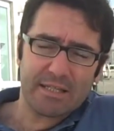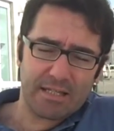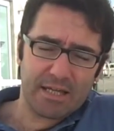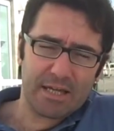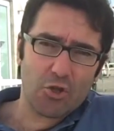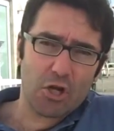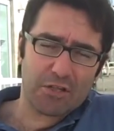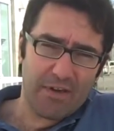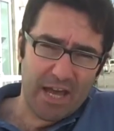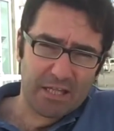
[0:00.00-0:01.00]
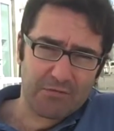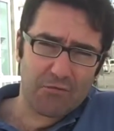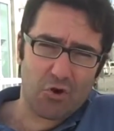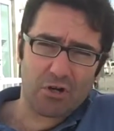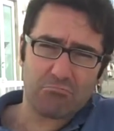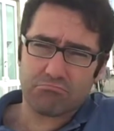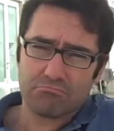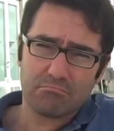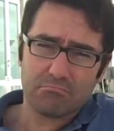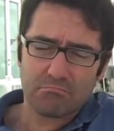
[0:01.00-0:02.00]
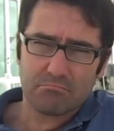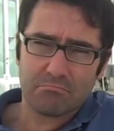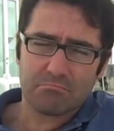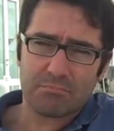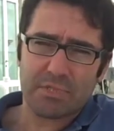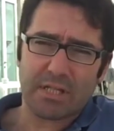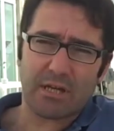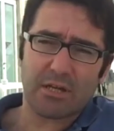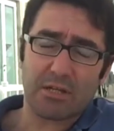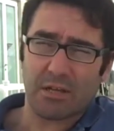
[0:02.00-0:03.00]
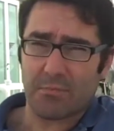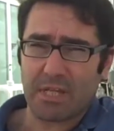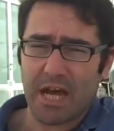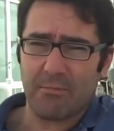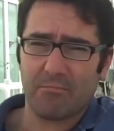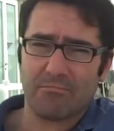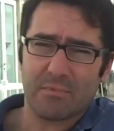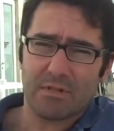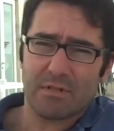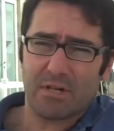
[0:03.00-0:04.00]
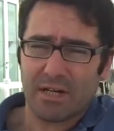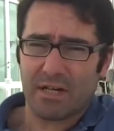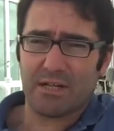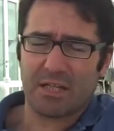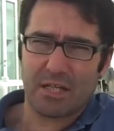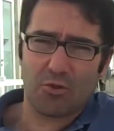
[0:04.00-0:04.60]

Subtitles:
inox vats for some time until